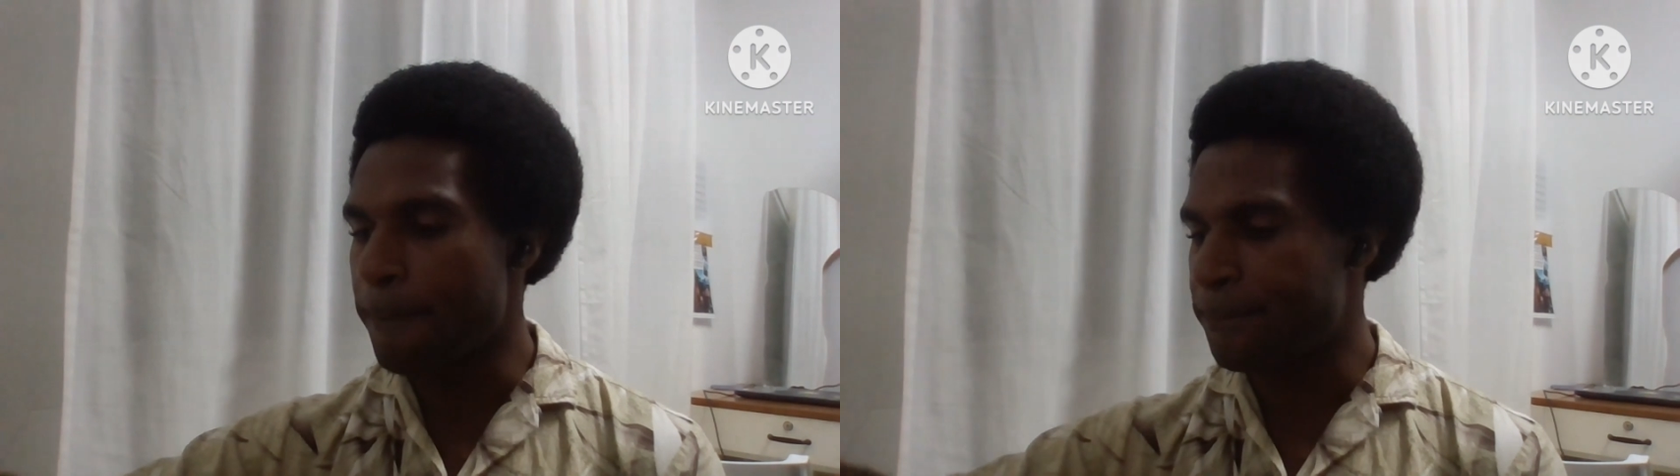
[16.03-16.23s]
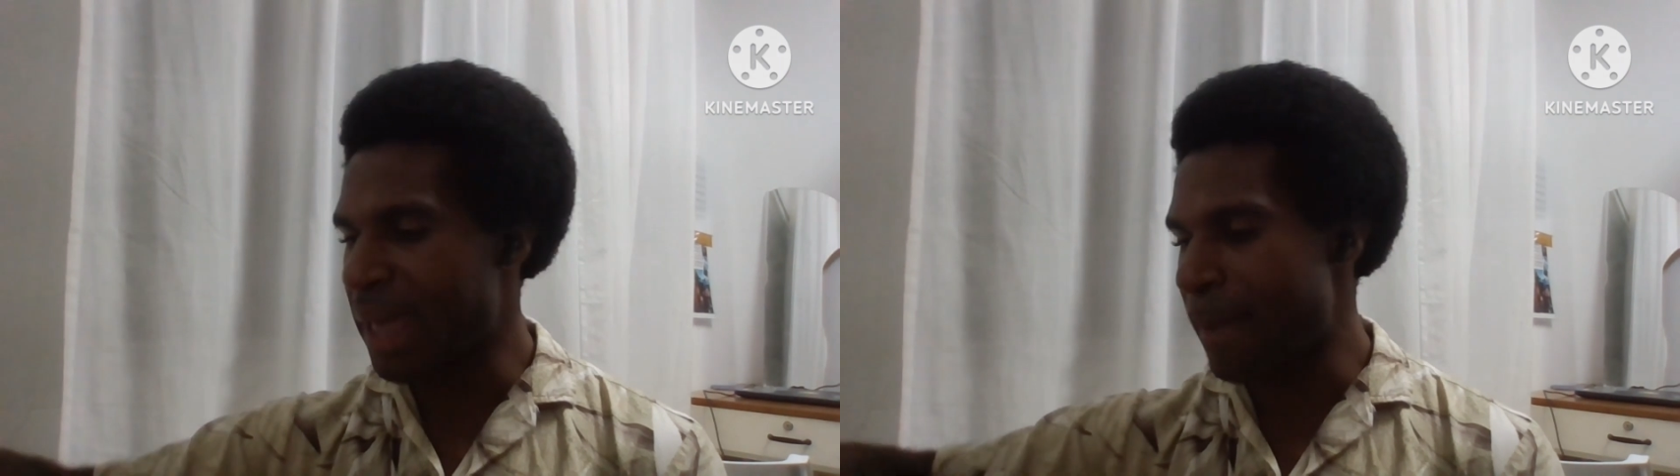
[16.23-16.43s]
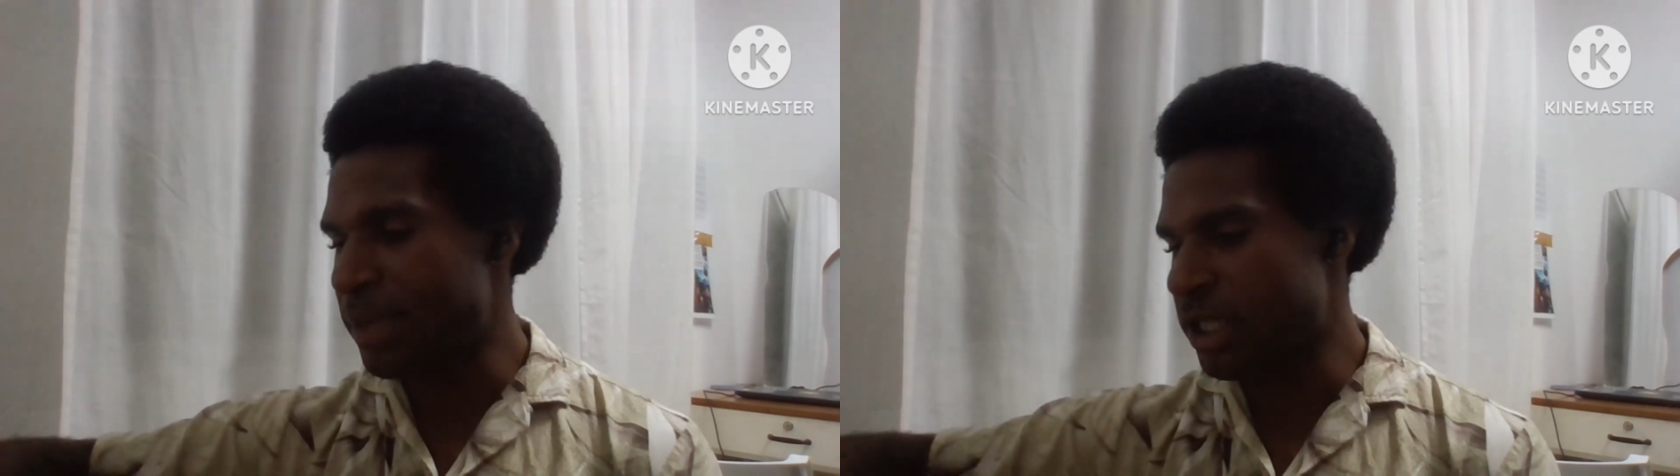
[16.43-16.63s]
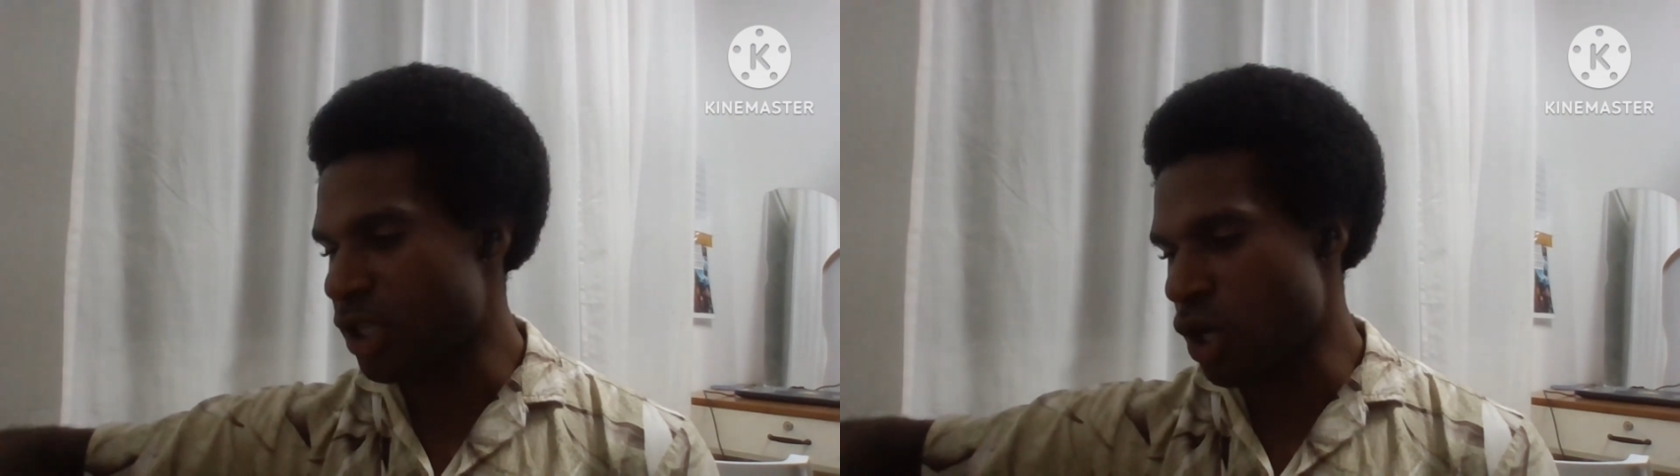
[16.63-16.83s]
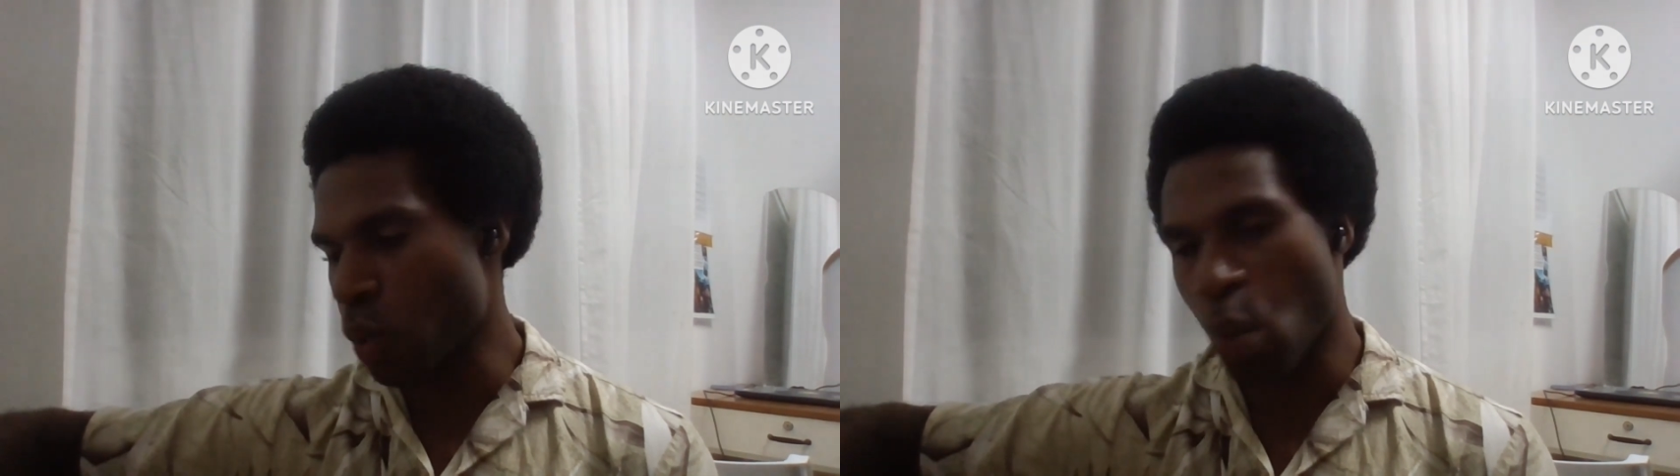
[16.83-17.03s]

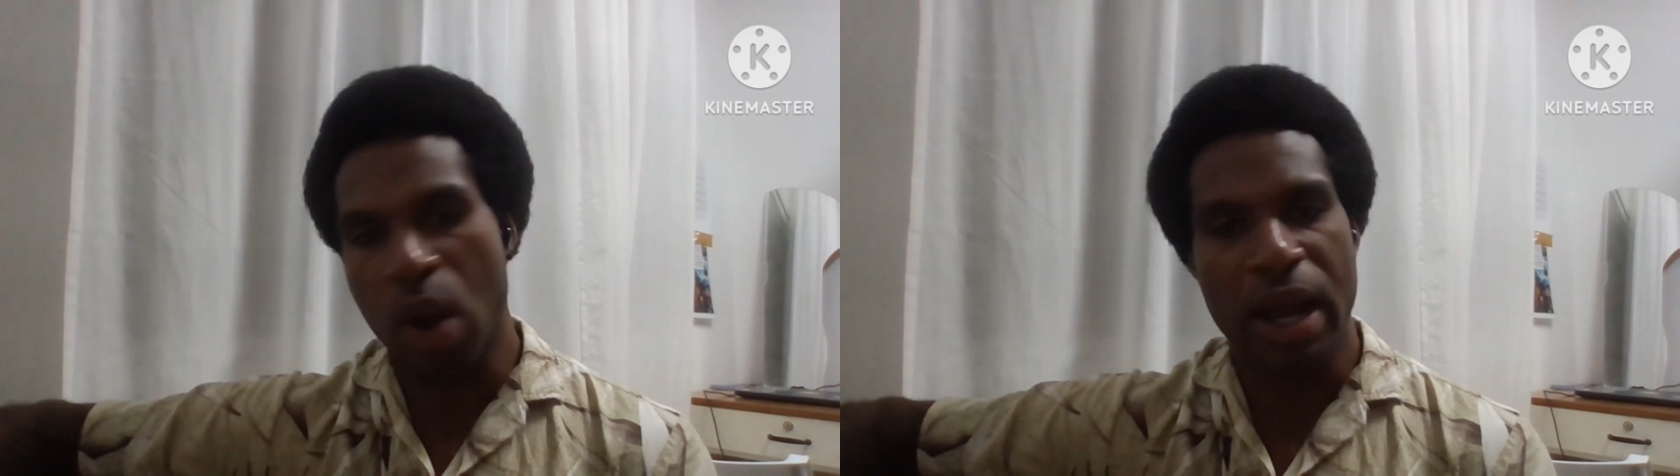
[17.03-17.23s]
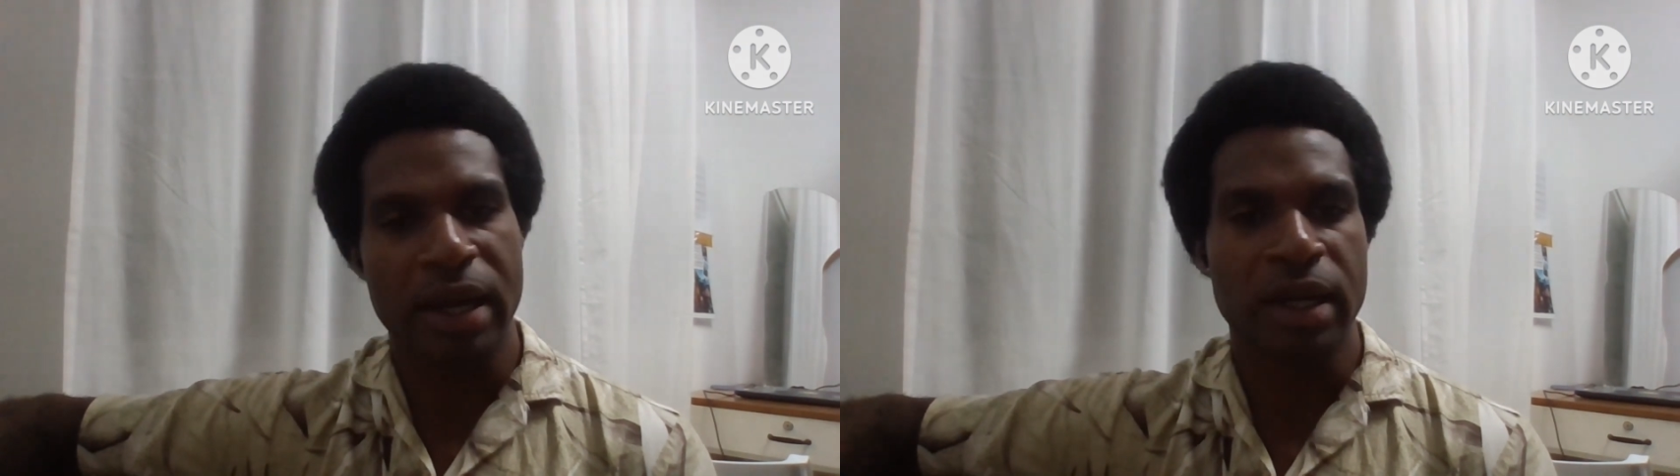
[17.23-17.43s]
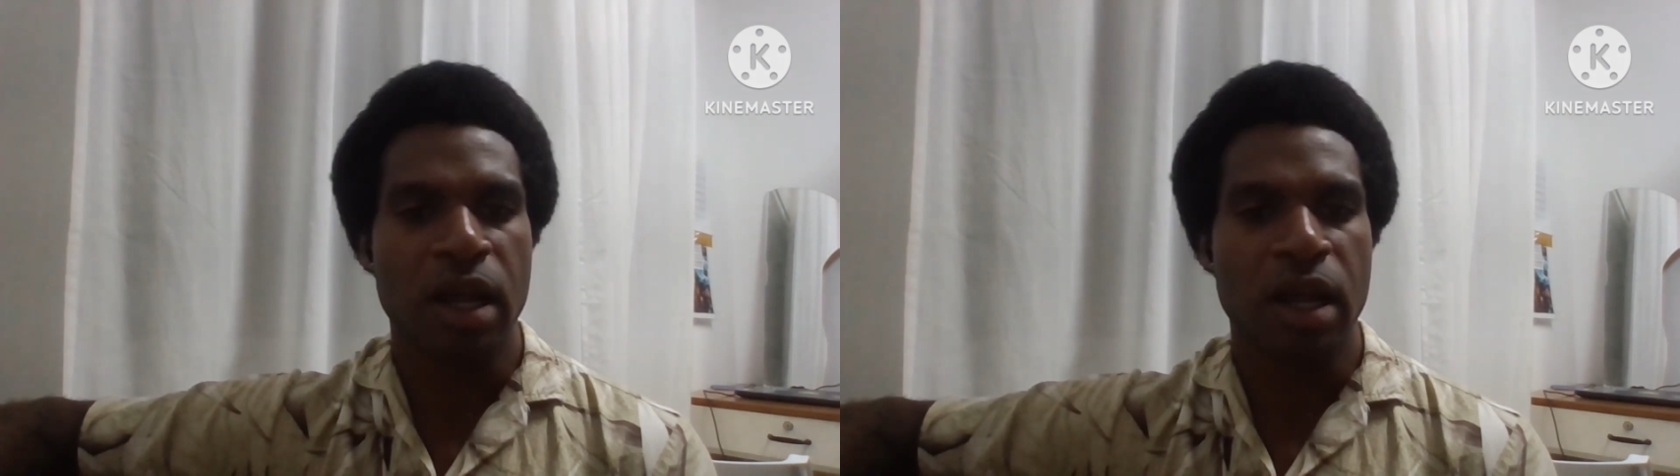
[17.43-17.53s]
episode 1,